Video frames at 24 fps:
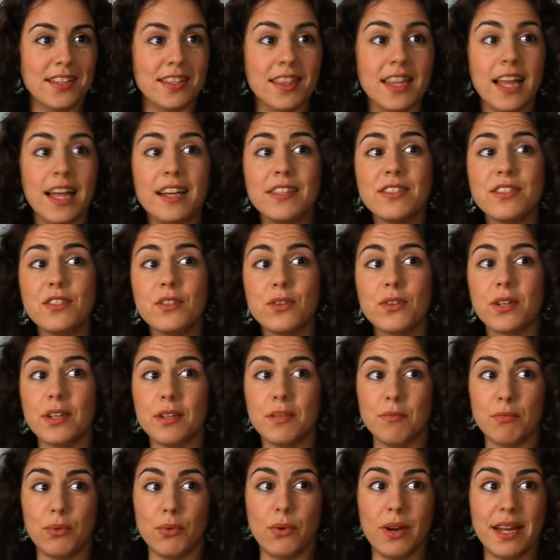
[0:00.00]
Unless you're
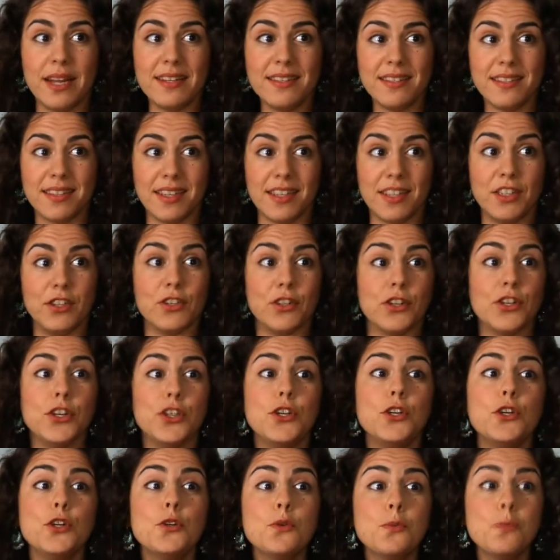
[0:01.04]
embracing your
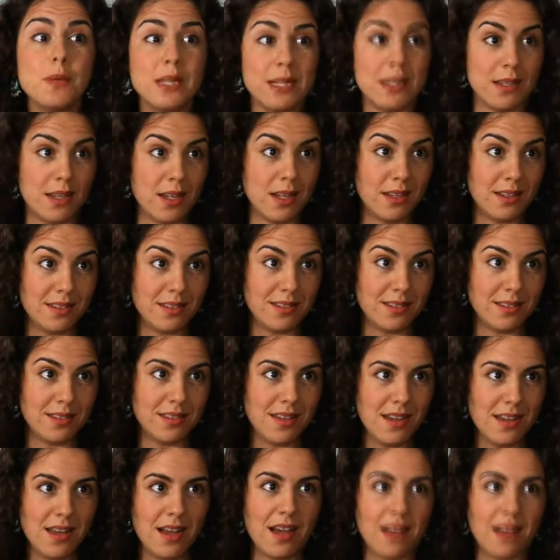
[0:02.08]
humanness,